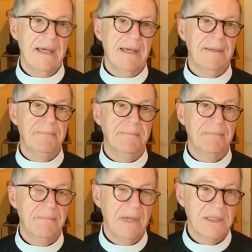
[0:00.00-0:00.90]
Um,
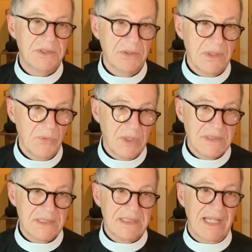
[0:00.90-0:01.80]
I certainly
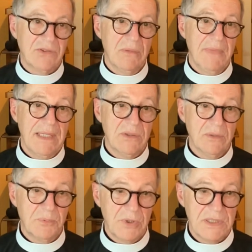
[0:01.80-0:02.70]
was a
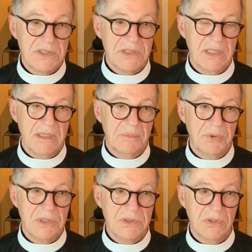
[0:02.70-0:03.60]
sacramental priest and a
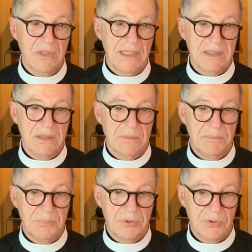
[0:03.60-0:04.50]
priest who liked to
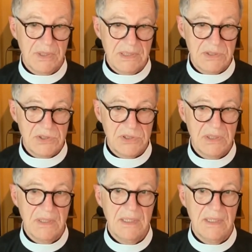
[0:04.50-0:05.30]
preach.